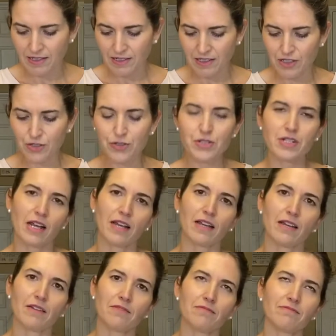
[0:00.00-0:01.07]
used
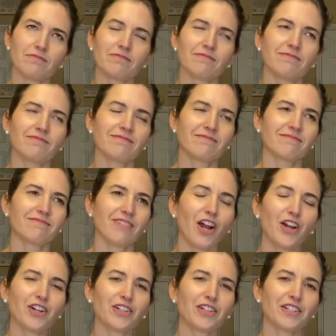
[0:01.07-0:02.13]

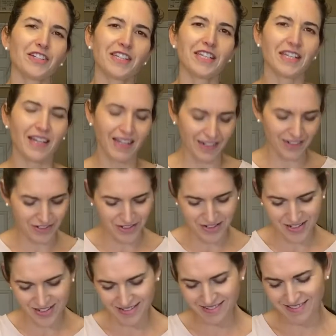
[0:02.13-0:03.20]
heart cookie
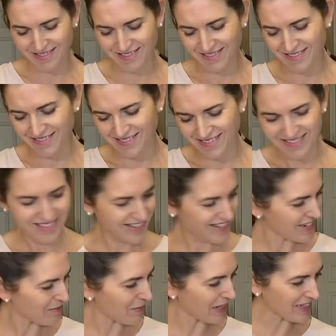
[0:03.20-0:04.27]
cutters
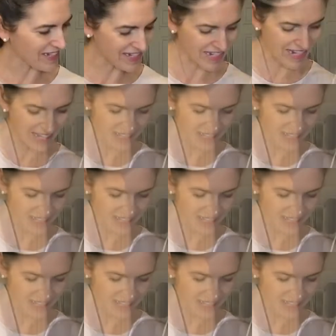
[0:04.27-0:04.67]
to make the salad,